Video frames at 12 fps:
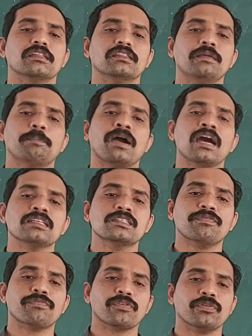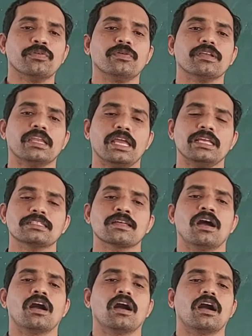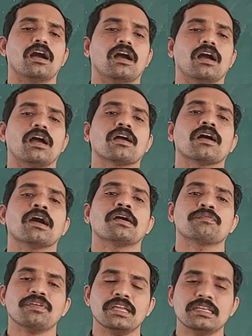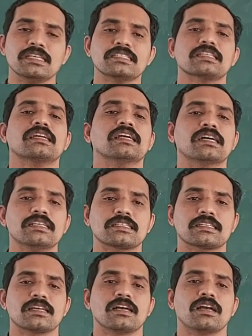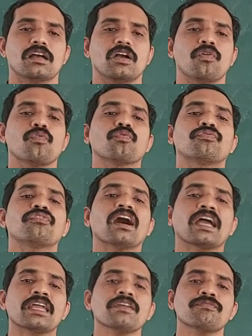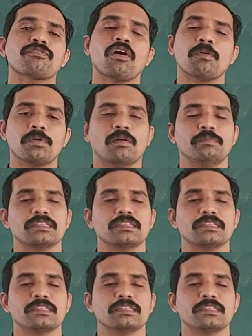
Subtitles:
In the past few days, we discussed 5 form of